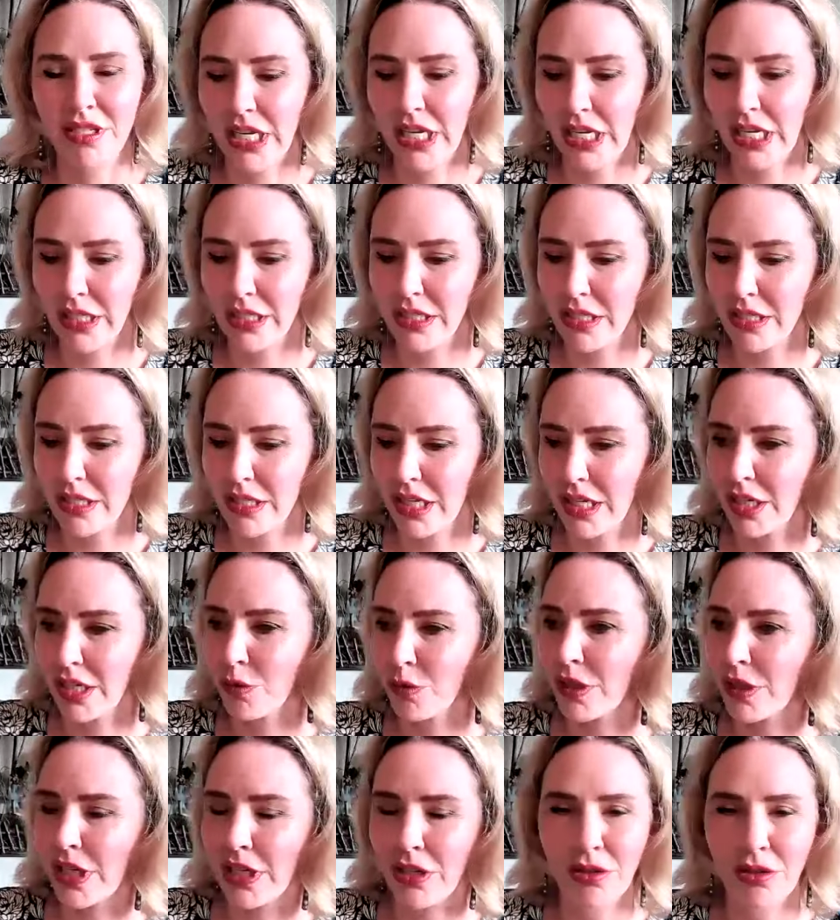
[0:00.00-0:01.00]
like, does
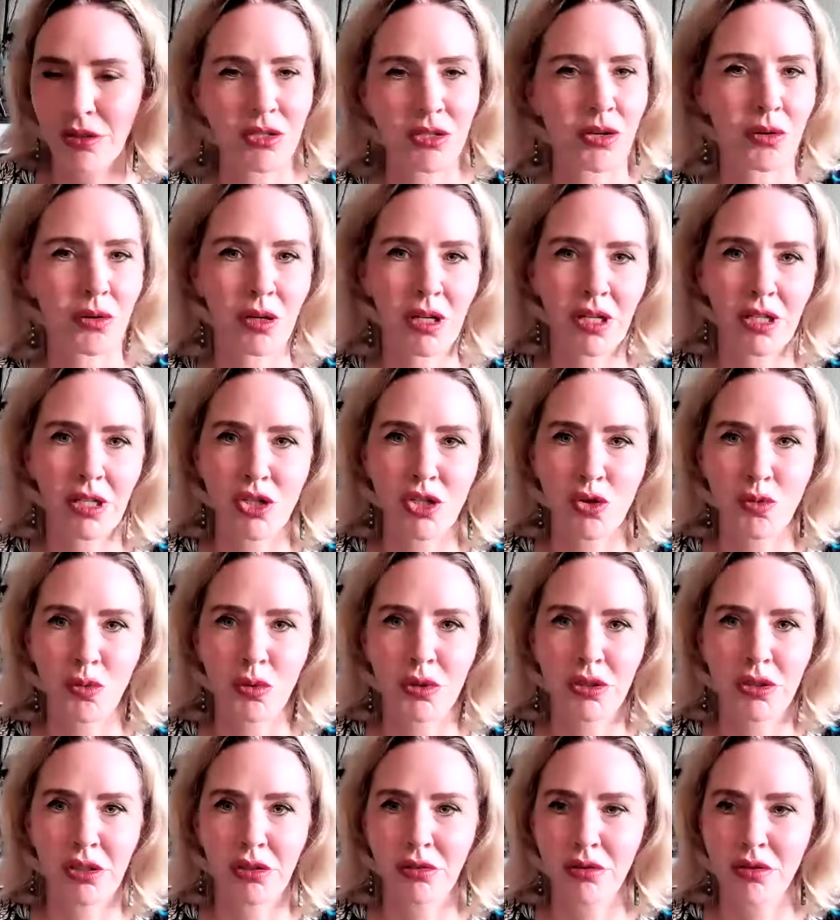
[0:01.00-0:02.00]
anyone else cringe
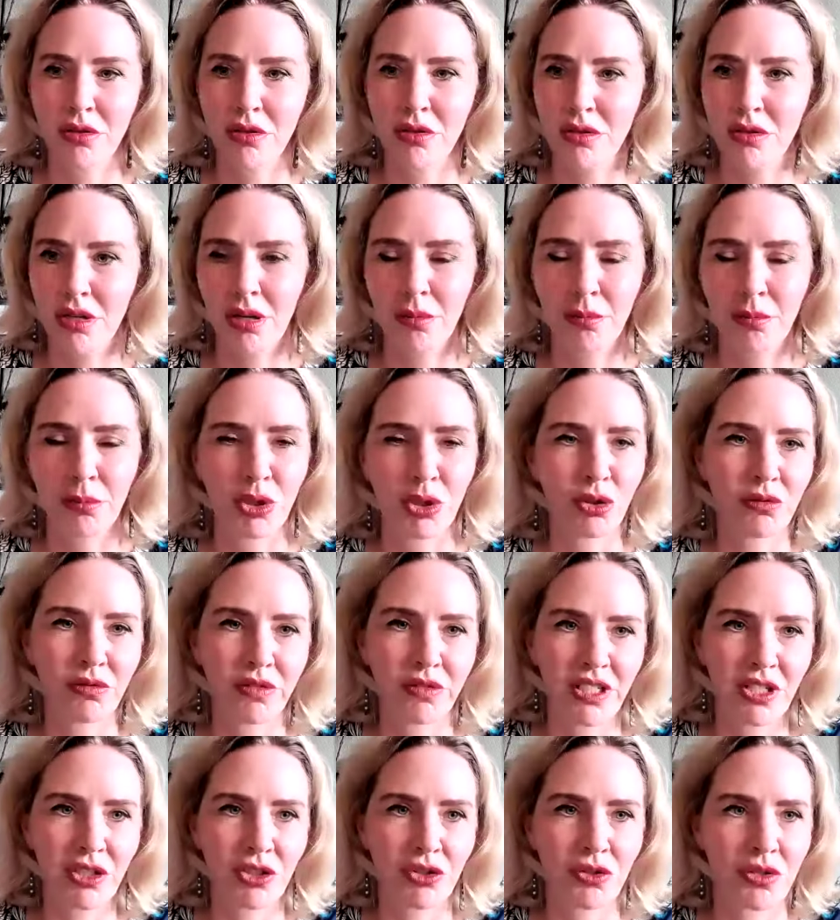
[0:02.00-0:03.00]
when there's a
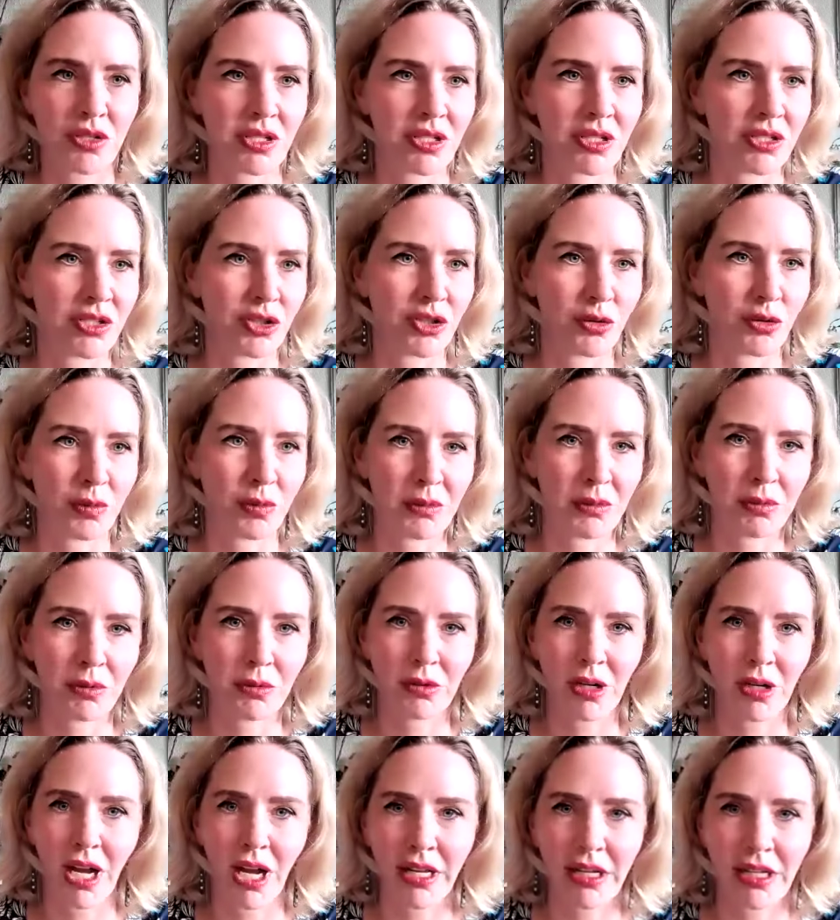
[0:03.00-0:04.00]
movie and you see 2 people
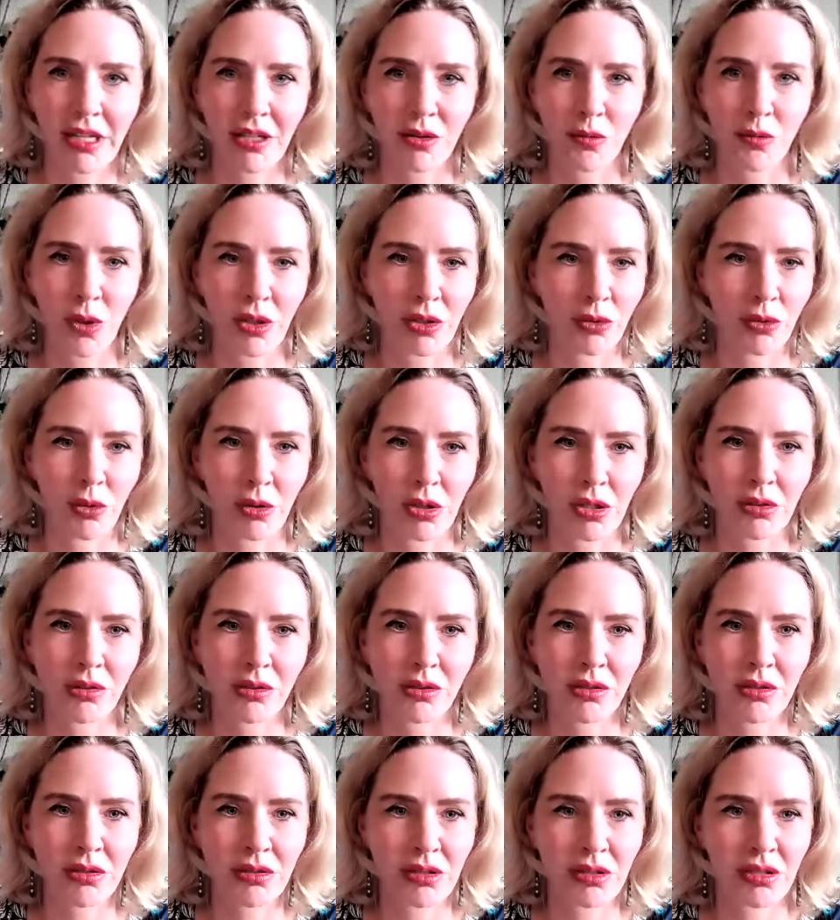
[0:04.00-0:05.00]
riding one
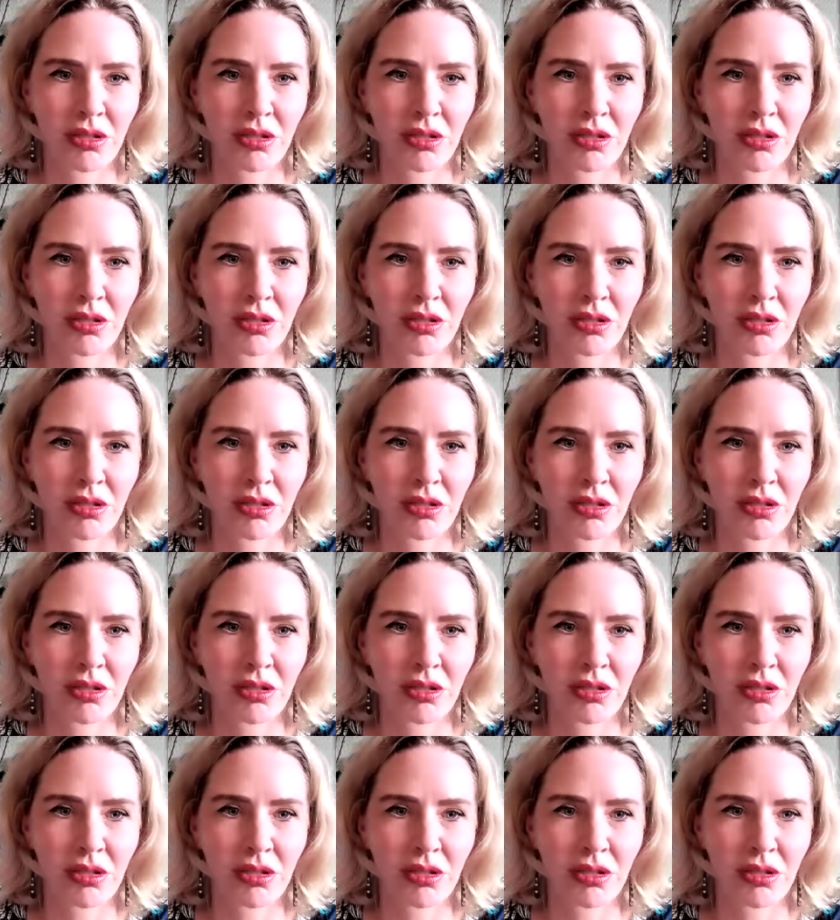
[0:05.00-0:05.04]
horse?